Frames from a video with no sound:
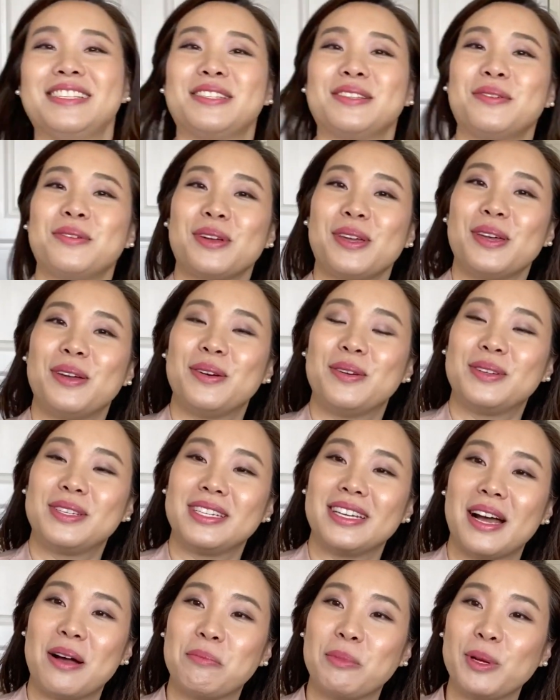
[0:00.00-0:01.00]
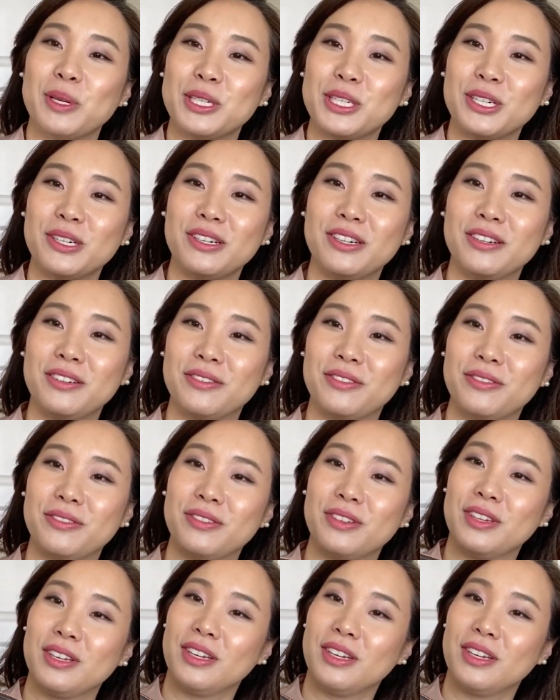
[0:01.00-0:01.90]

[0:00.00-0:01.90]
so cute. I'm not sure if